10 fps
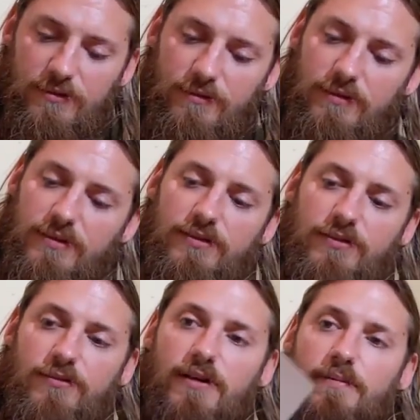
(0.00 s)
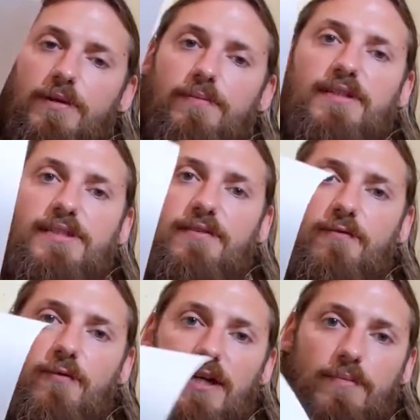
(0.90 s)
is you're going to grab your piece of
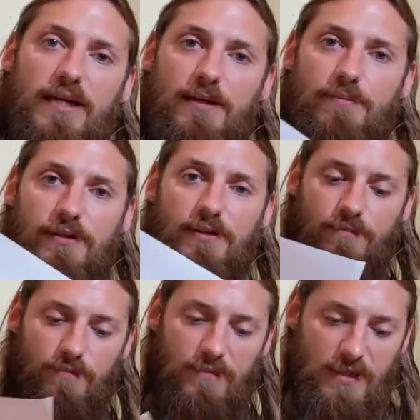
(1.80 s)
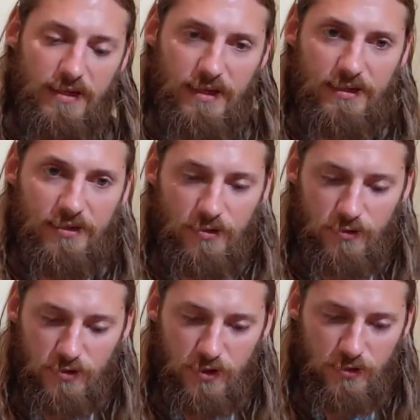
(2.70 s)
white paper and you're going
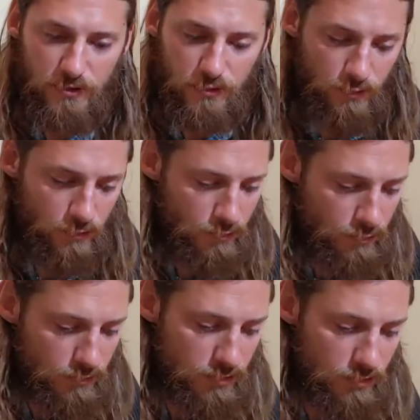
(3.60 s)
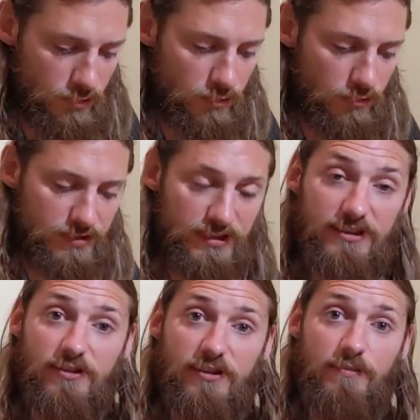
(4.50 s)
to draw 2 circles. These
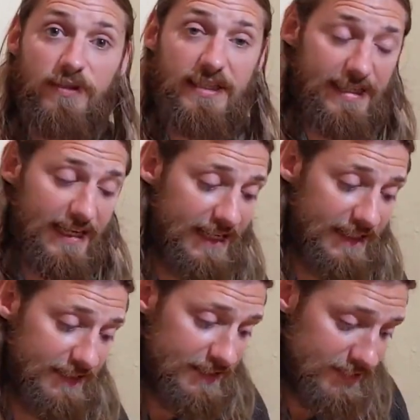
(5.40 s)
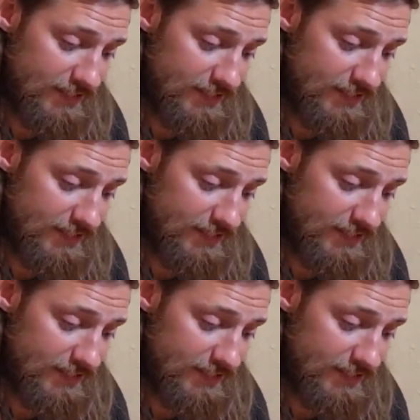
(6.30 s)
are going to be the eyes.